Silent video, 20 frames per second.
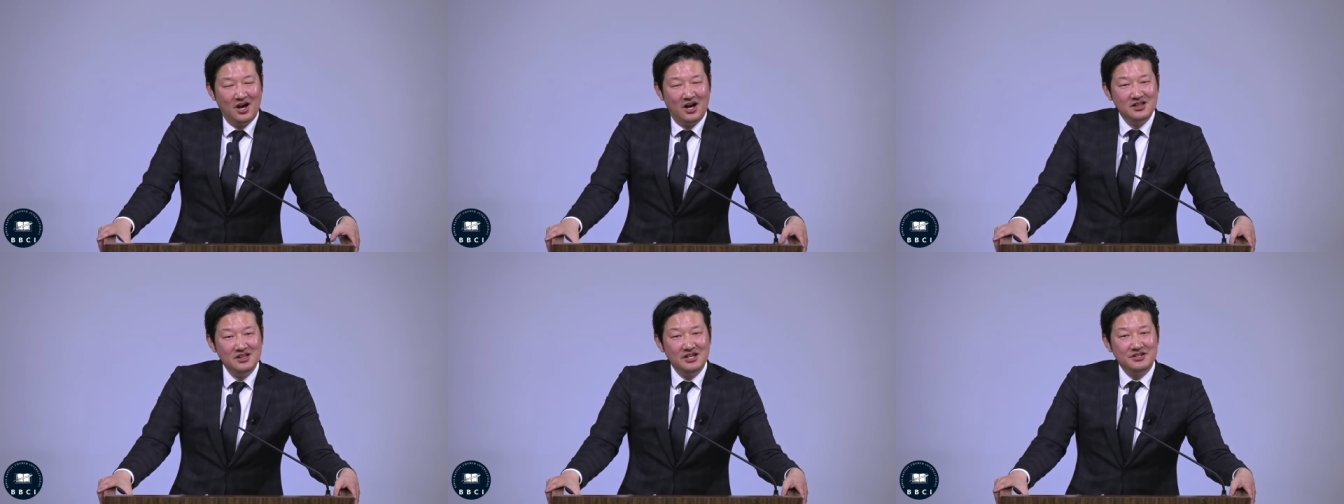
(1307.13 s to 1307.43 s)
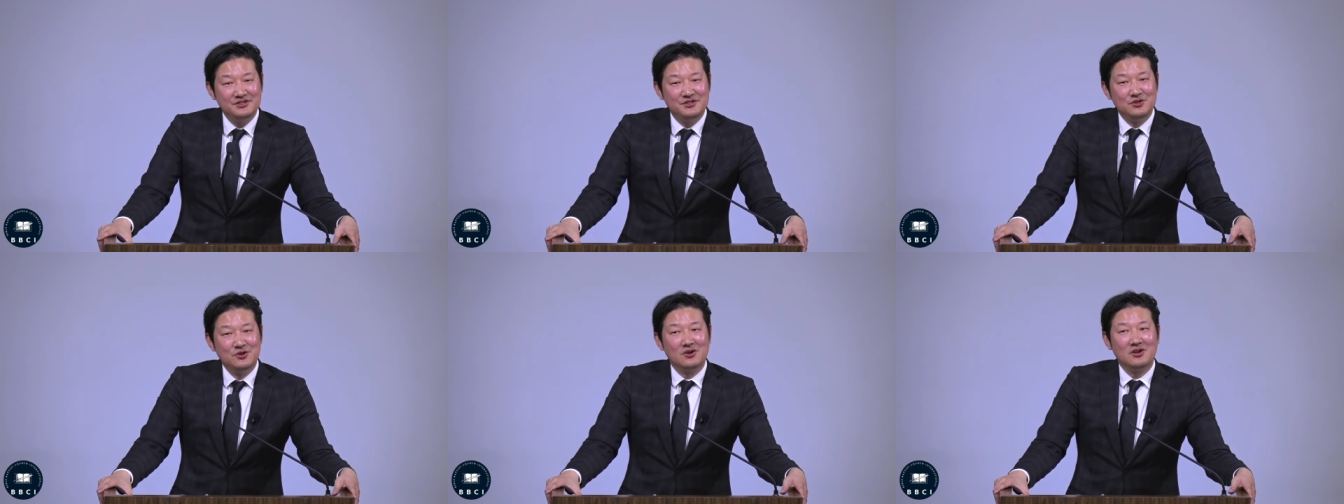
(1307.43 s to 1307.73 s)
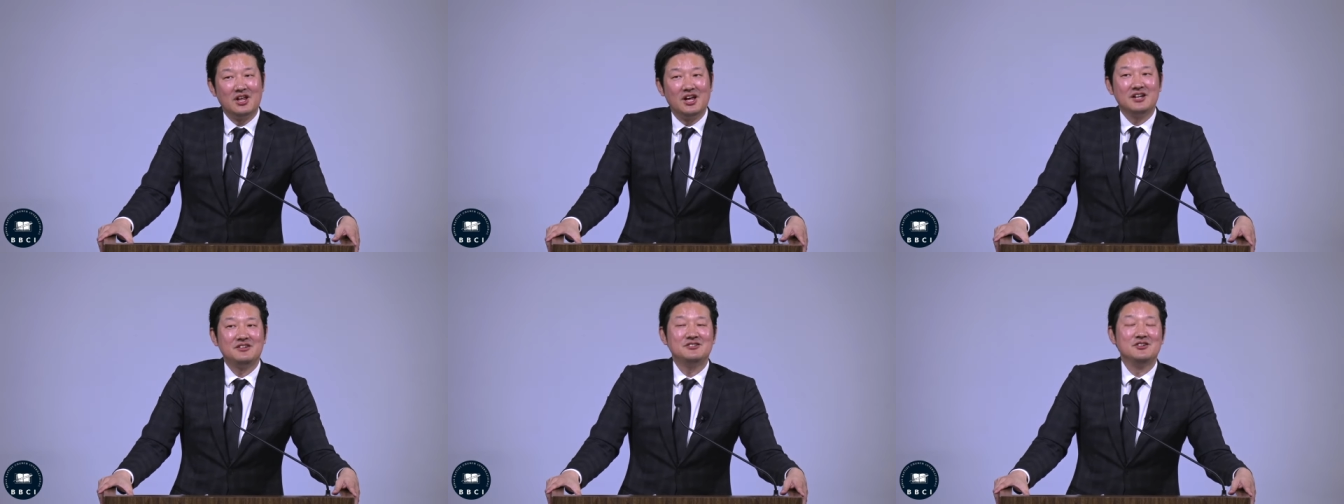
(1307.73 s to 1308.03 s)
Unless you're
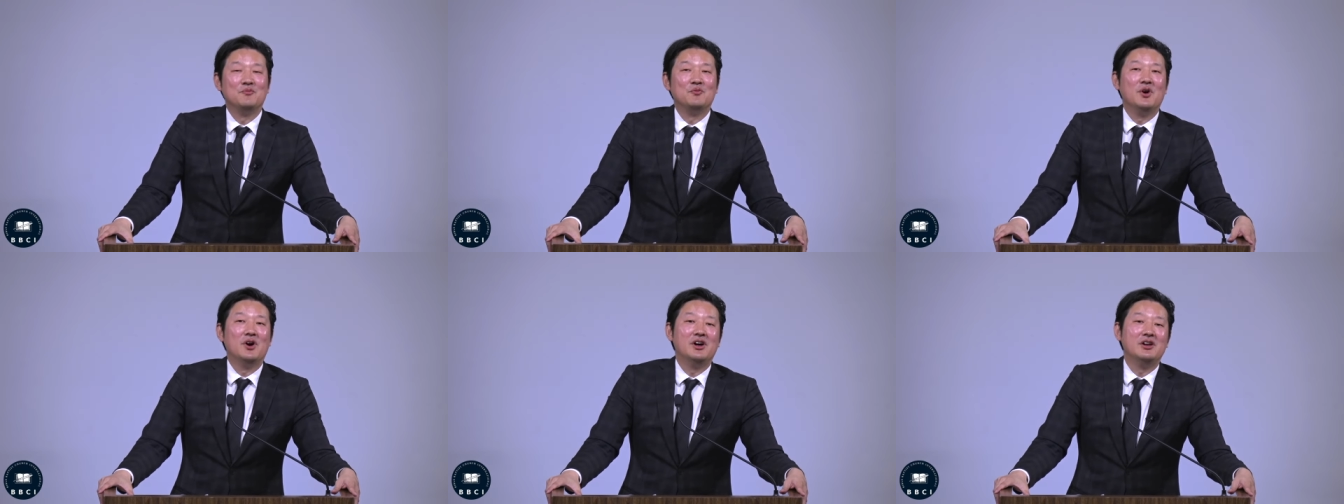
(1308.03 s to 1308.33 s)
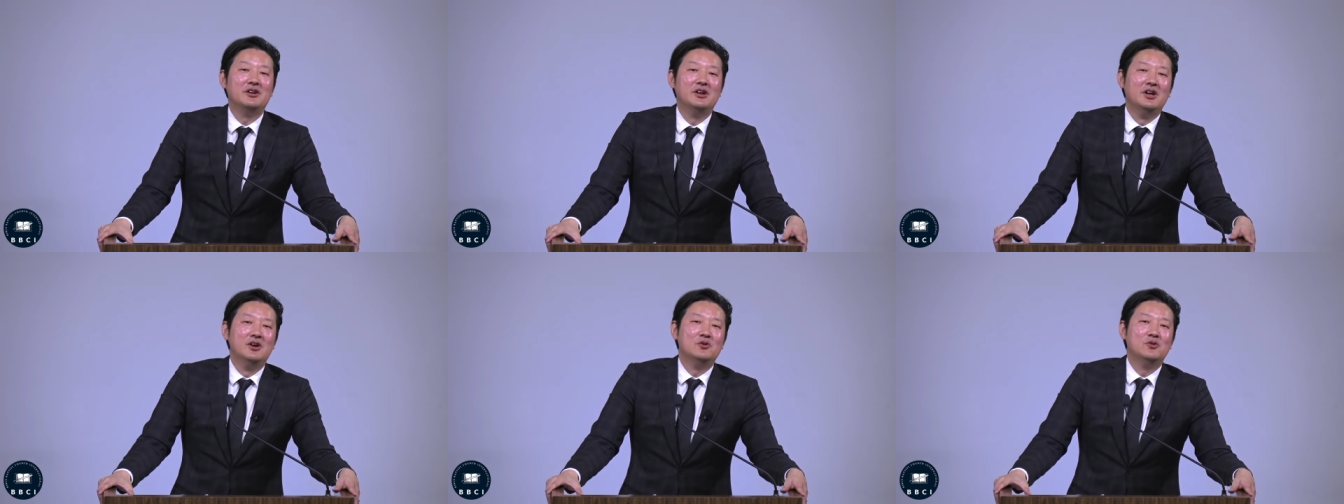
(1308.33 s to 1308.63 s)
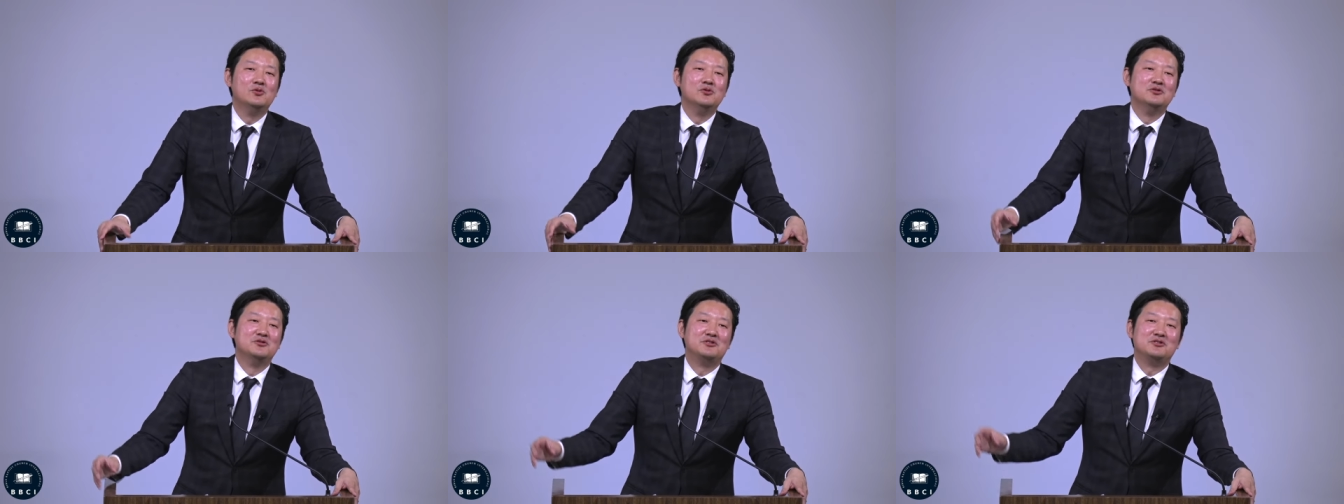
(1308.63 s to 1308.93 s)
like someone
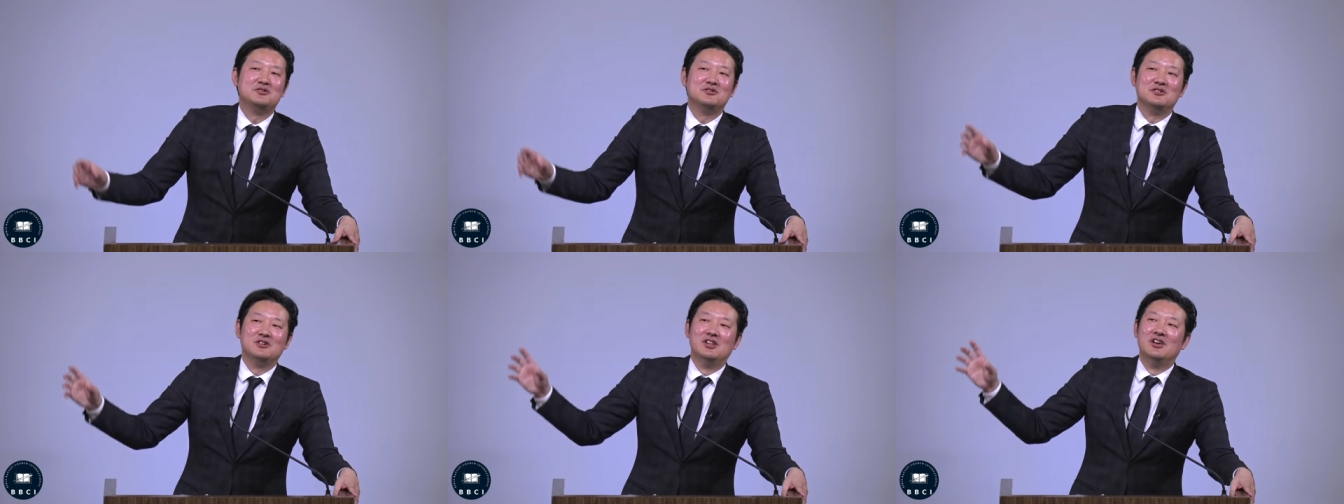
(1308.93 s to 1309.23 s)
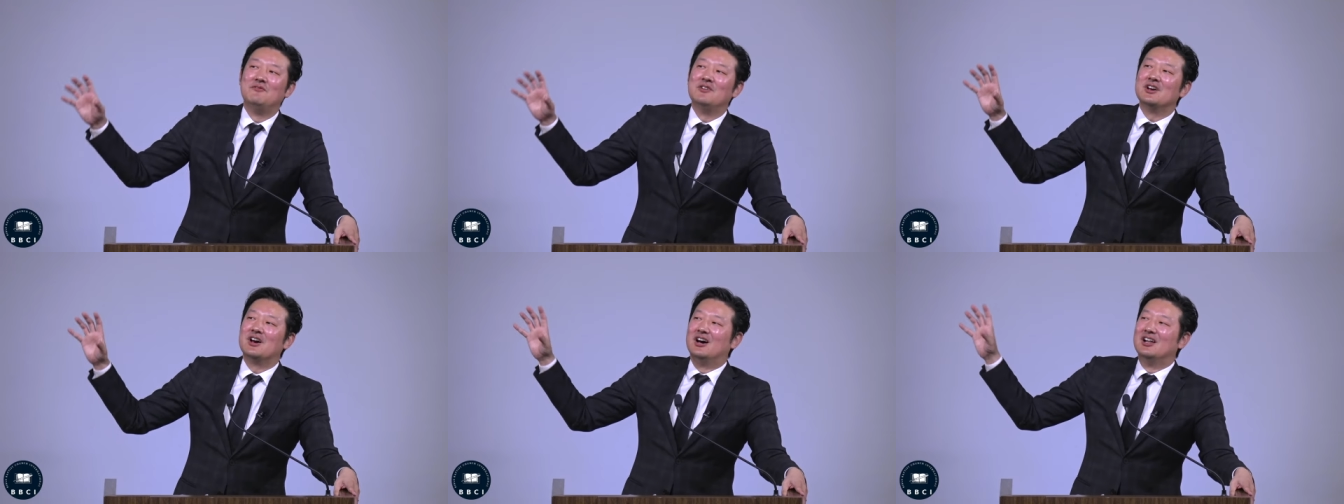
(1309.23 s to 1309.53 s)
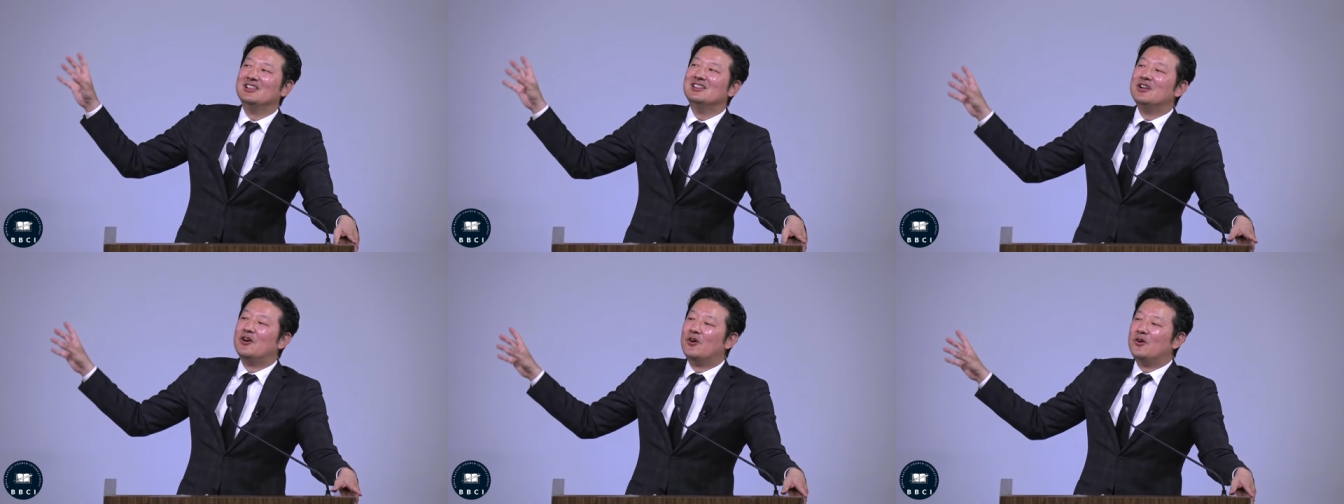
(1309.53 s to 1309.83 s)
who's living
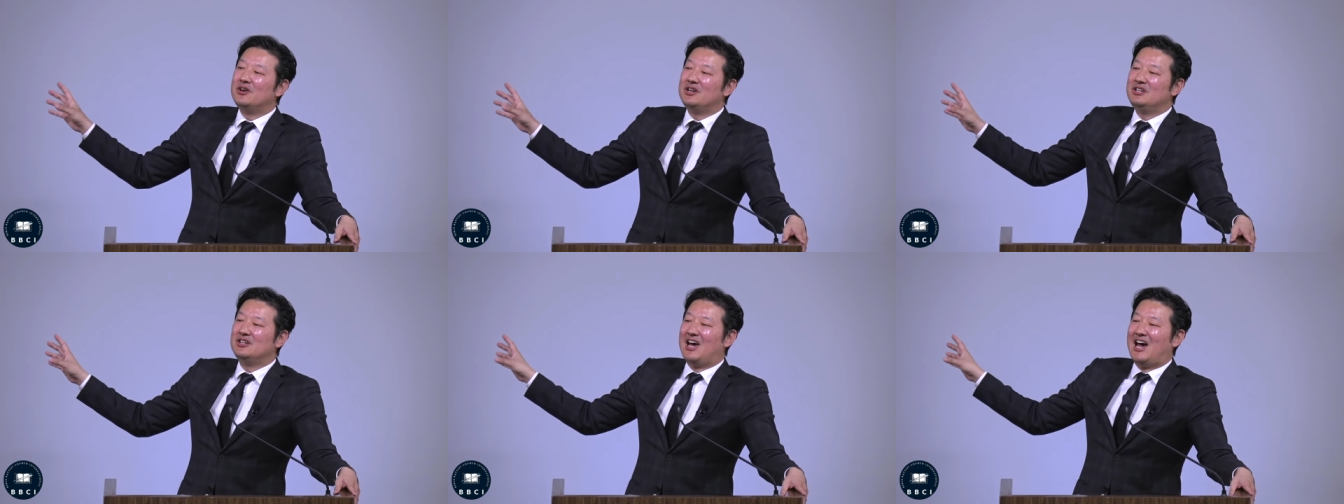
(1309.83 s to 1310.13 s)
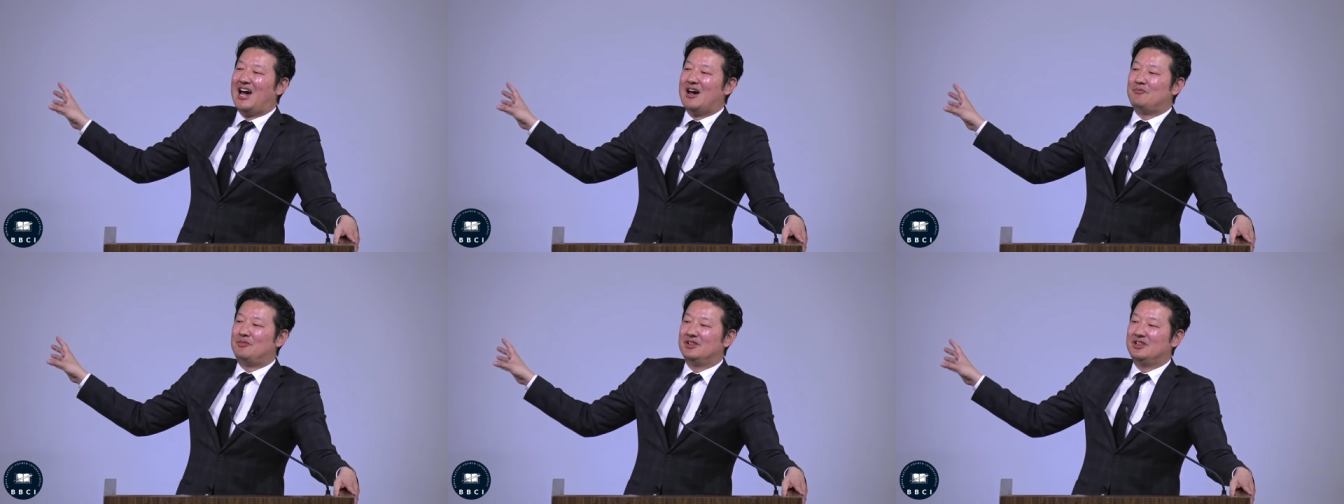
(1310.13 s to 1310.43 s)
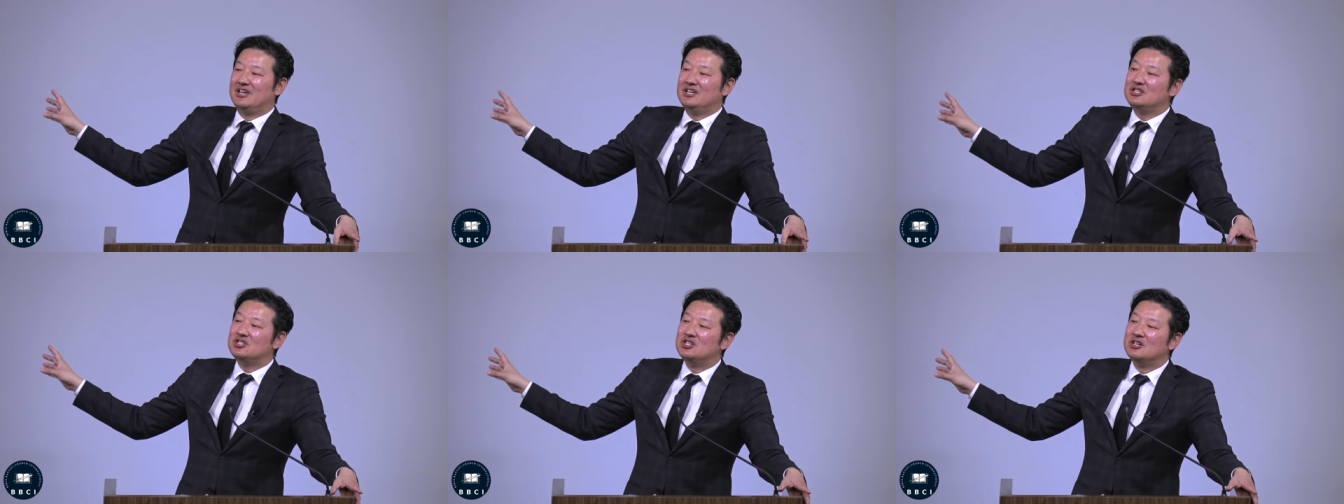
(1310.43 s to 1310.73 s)
alone in the
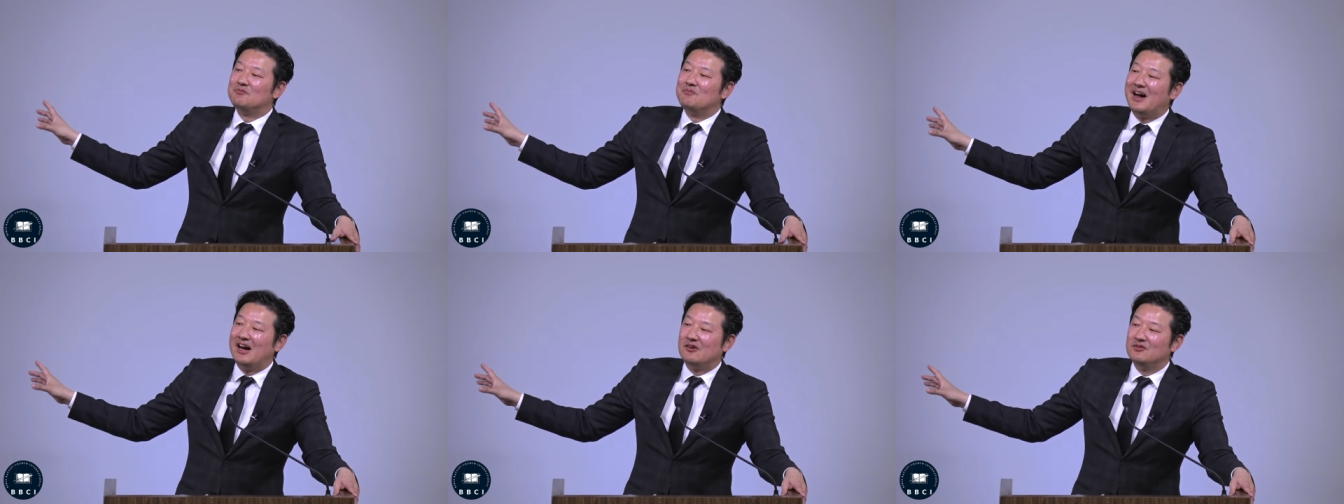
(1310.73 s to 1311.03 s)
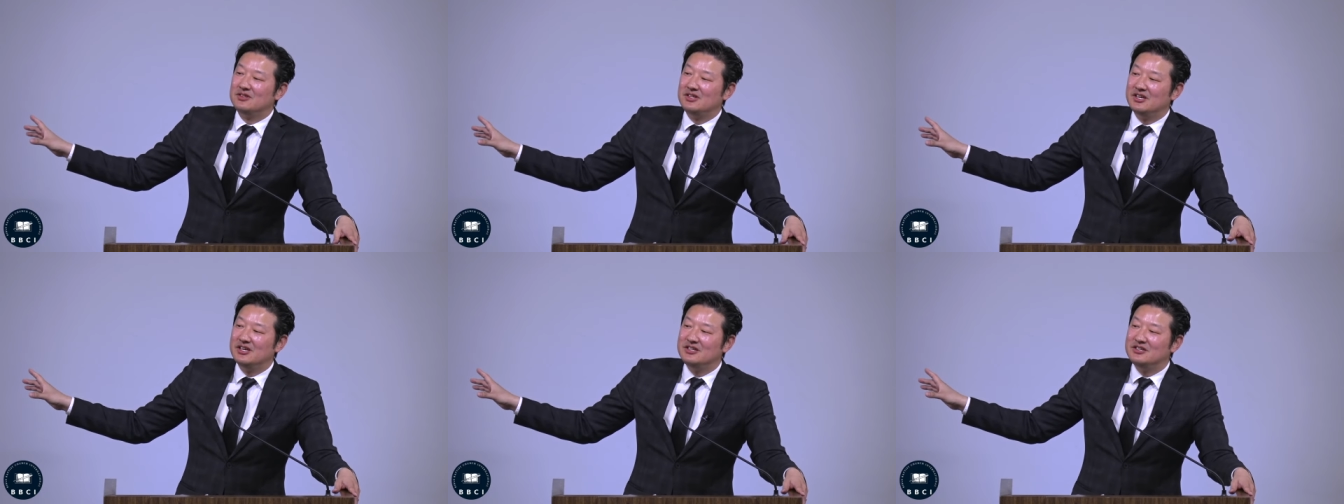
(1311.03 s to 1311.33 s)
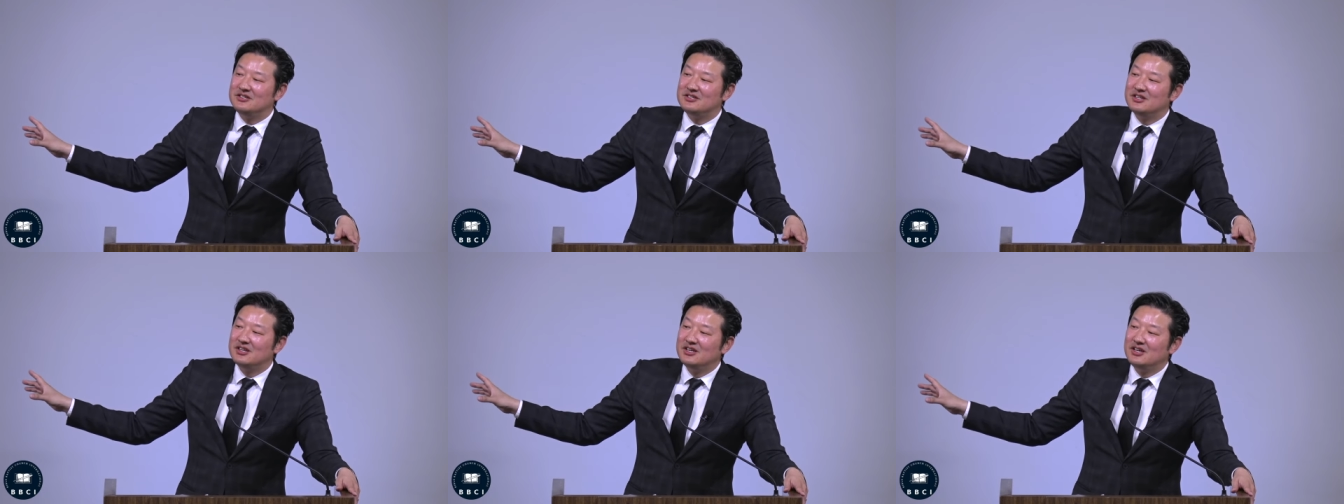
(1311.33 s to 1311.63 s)
Appalachian
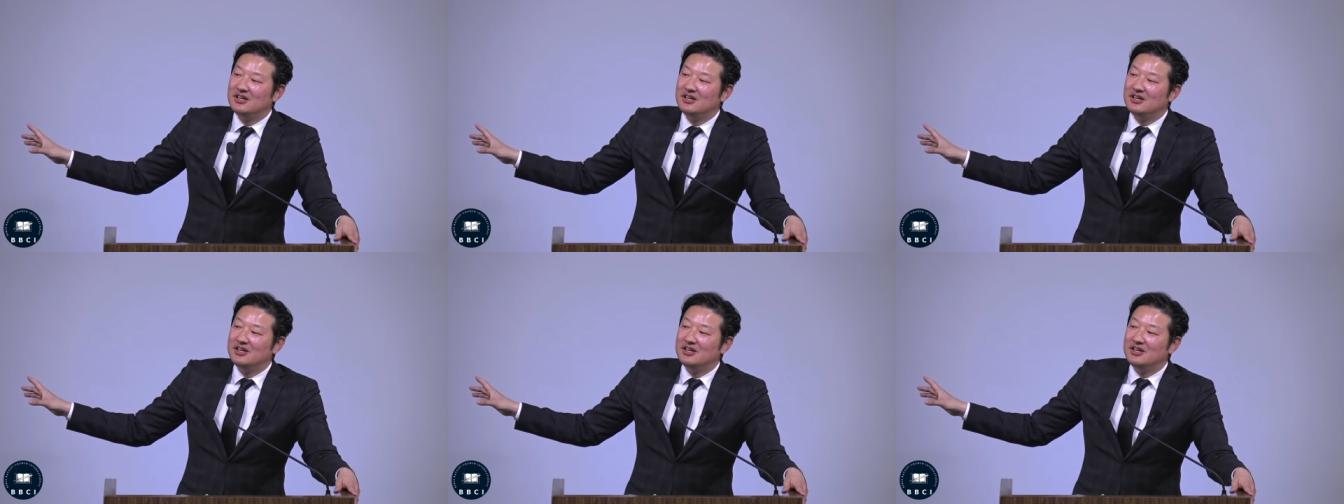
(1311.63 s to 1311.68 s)
Mountains,